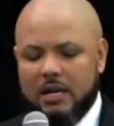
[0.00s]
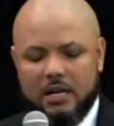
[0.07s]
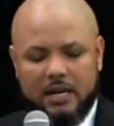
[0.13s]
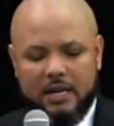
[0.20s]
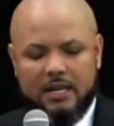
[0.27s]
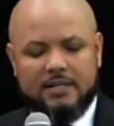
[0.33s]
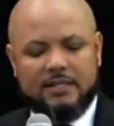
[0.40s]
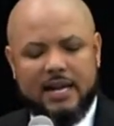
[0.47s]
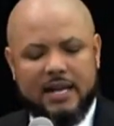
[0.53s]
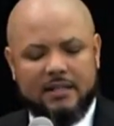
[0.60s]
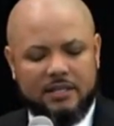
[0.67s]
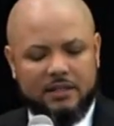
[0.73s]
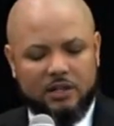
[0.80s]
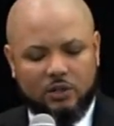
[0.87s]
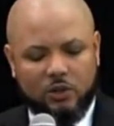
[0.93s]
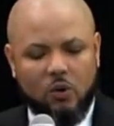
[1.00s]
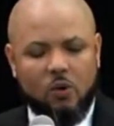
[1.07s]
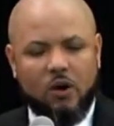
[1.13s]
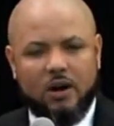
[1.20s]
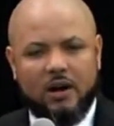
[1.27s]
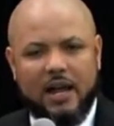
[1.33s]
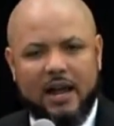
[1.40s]
he stands at the
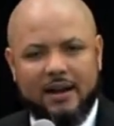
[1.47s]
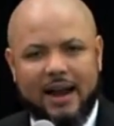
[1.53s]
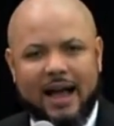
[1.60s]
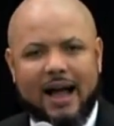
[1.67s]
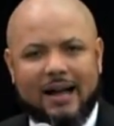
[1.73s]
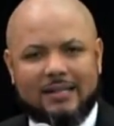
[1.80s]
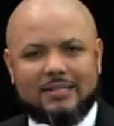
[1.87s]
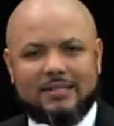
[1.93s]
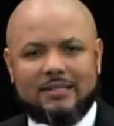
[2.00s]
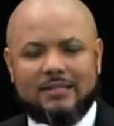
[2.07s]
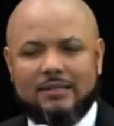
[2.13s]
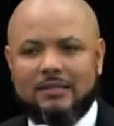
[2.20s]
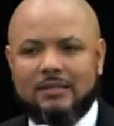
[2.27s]
door and knocks.